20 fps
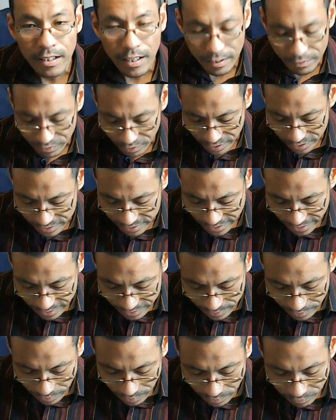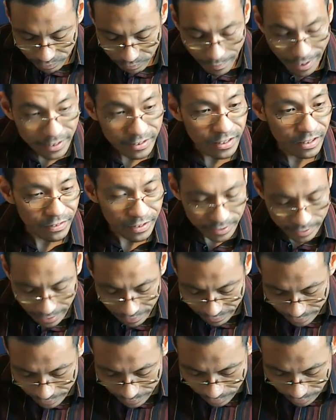and for the sake of my servant
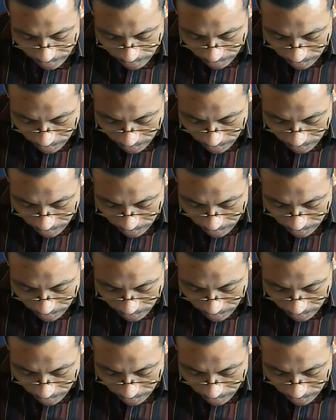David.